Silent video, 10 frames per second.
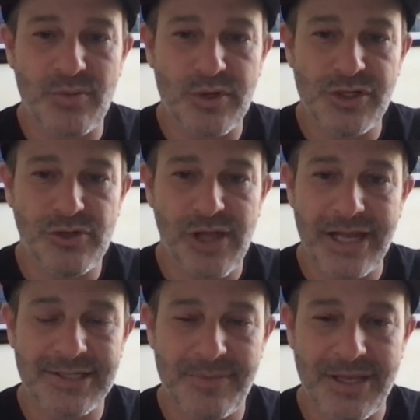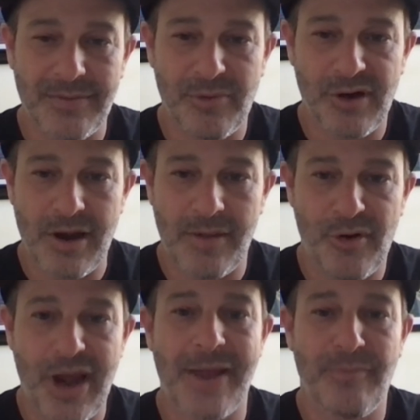Would you like to be a
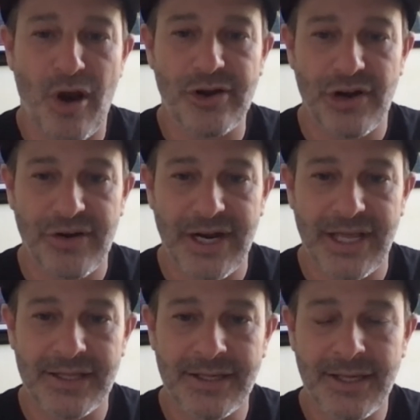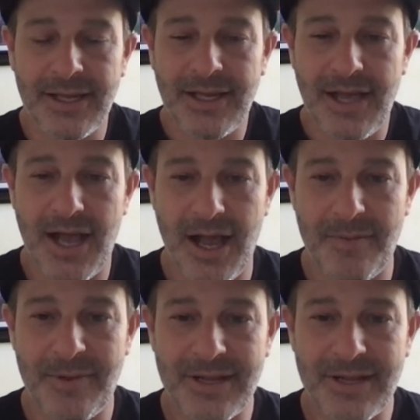brand partner in it?